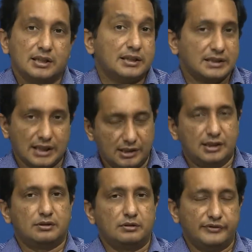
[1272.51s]
there is
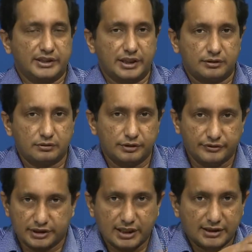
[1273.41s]
another role which I told you
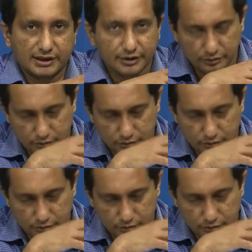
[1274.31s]
which I think you